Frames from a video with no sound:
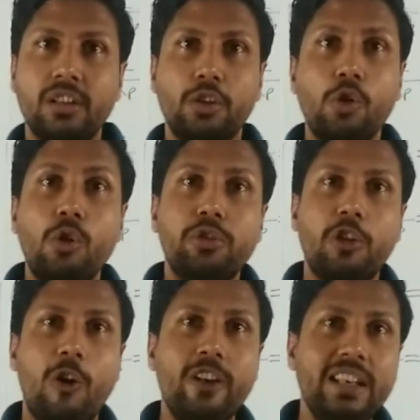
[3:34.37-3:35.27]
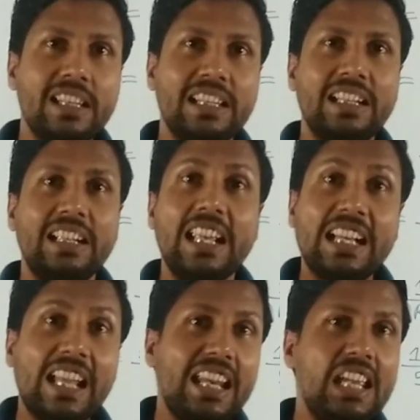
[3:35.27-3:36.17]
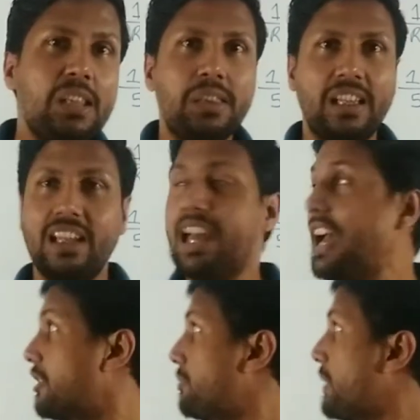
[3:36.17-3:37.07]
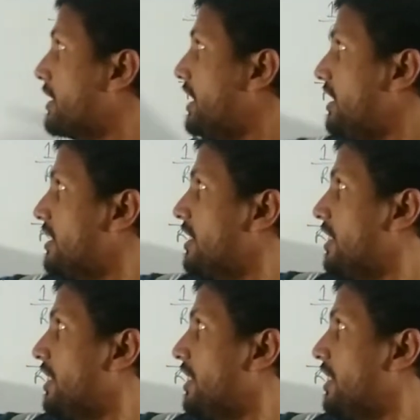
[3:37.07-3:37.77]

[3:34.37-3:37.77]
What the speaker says: goes on decreasing as per the